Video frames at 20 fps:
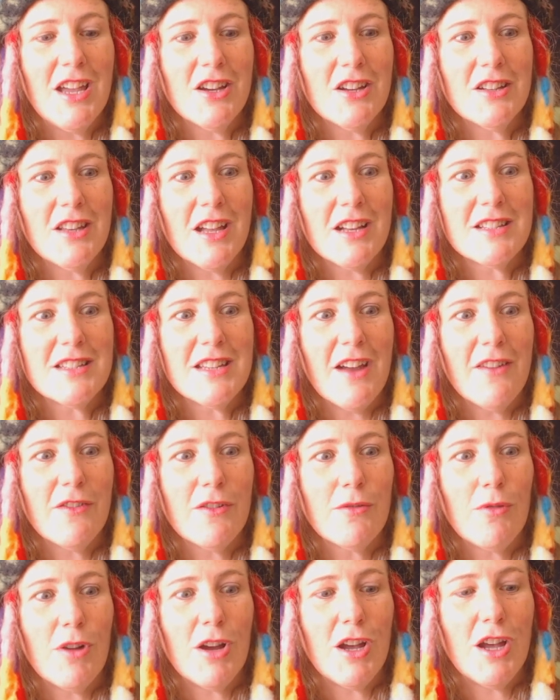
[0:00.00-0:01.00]
Good luck to
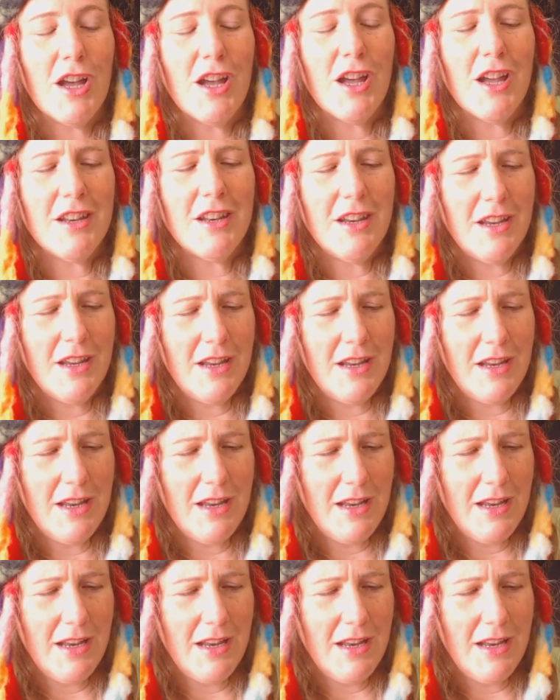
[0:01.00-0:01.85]
everyone.